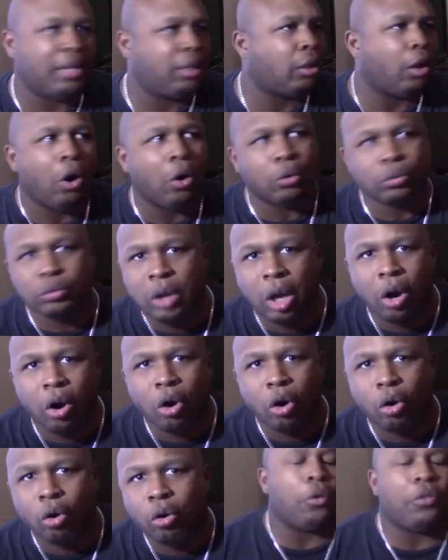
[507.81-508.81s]
Like, oh
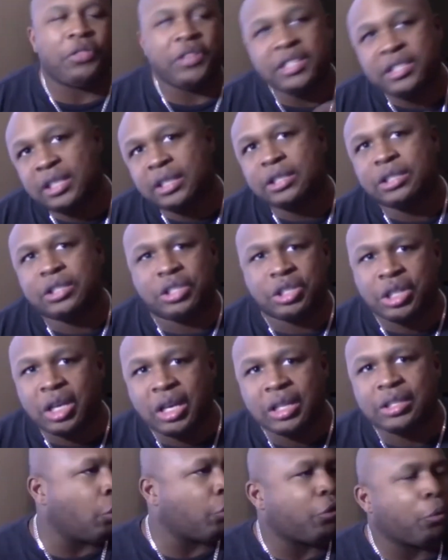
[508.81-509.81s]
no, this is
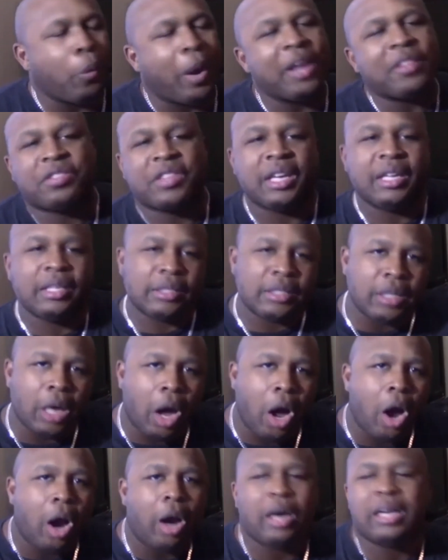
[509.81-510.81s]
just the way things
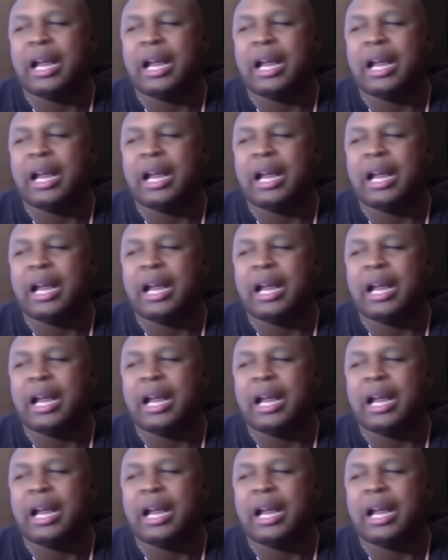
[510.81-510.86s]
are,